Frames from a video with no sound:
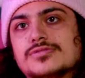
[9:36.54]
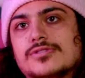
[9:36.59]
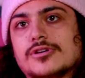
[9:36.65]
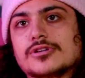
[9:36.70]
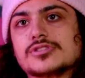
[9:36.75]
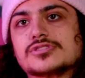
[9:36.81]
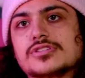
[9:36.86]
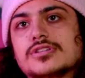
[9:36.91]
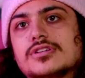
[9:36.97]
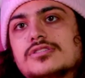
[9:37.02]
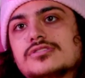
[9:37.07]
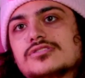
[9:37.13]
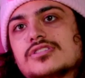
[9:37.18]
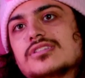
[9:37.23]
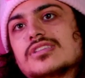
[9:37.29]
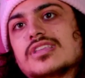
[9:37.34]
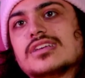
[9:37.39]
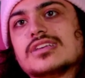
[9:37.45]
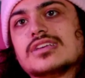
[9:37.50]
far as it goes
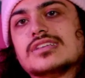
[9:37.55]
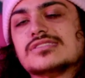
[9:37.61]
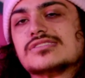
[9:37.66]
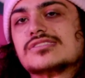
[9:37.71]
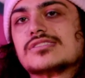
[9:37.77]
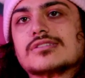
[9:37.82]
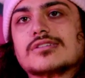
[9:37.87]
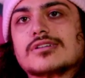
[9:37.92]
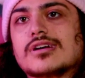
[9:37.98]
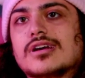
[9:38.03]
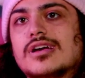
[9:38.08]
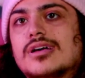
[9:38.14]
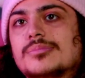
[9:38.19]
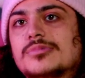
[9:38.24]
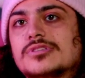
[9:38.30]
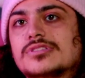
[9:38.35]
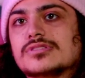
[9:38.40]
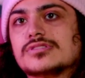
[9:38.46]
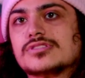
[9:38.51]
on like Instagram
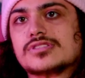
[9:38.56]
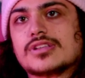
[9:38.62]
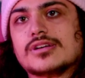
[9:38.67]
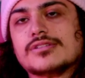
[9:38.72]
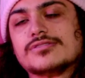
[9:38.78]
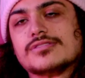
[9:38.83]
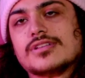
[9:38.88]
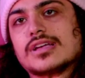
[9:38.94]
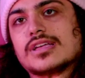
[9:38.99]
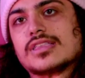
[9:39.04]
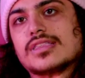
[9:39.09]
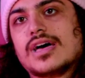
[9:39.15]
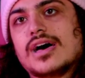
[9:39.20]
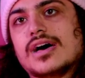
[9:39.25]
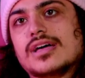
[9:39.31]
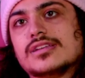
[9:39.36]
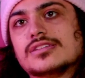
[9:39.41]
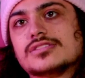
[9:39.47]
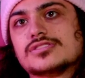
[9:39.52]
and stuff like
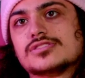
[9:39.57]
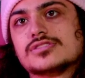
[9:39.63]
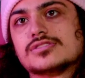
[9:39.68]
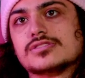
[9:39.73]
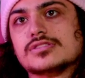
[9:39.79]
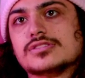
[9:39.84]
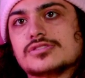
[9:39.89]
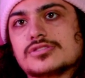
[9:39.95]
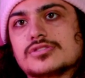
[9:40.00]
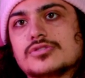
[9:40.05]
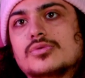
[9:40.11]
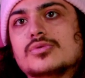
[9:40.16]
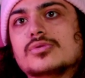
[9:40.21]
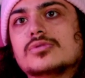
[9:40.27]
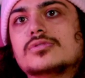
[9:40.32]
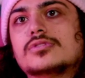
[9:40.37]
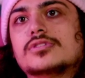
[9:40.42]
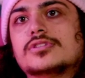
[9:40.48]
that, it's cool